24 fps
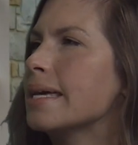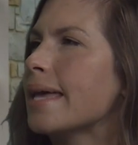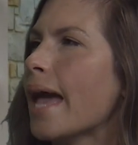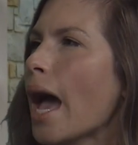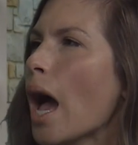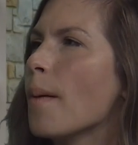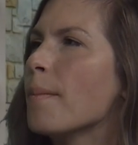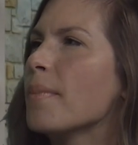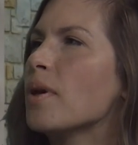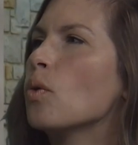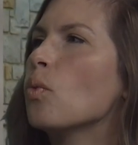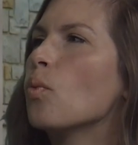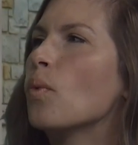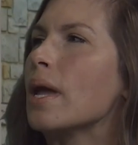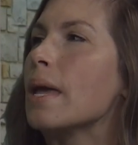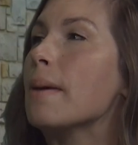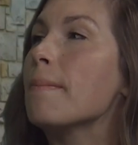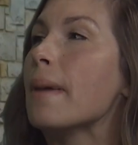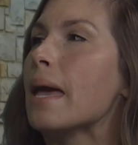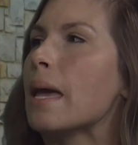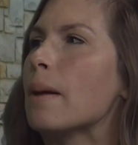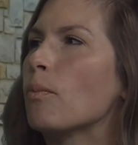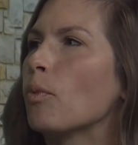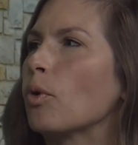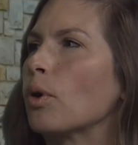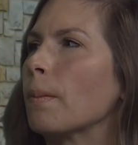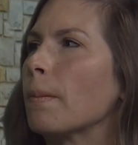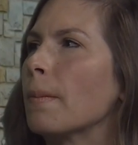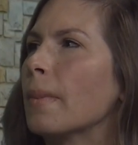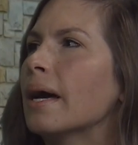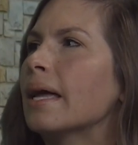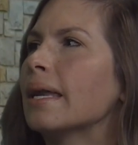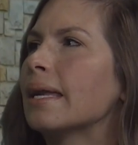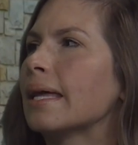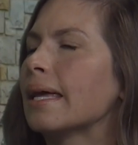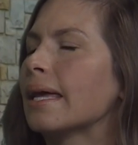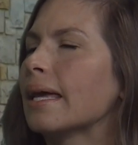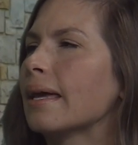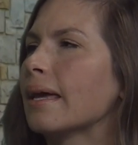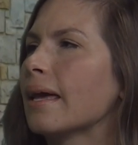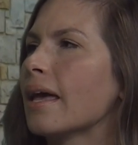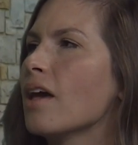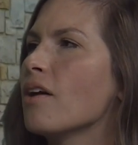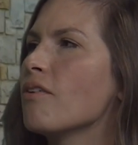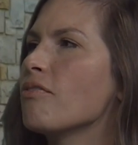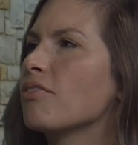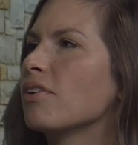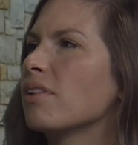Yeah, I mean, we make more money
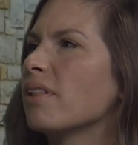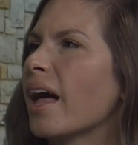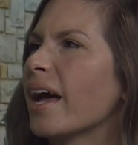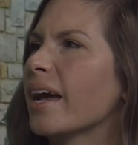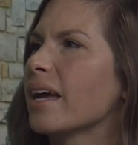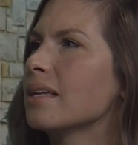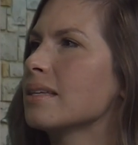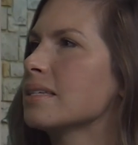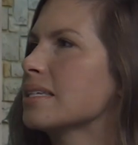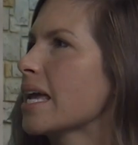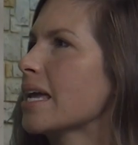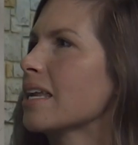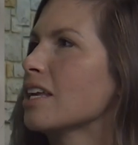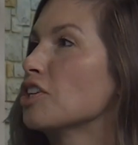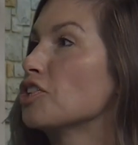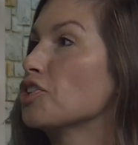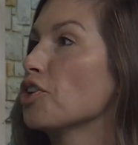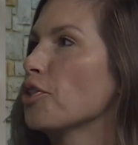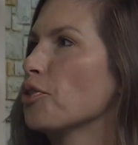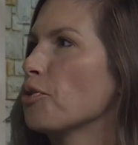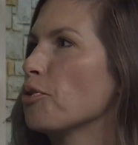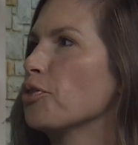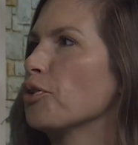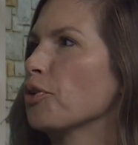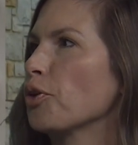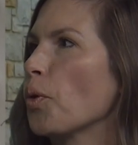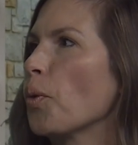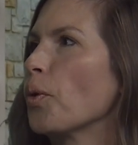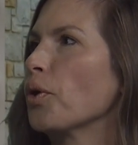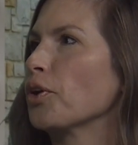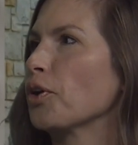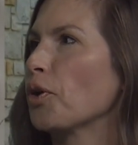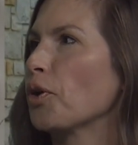if clients hate each other and they're going to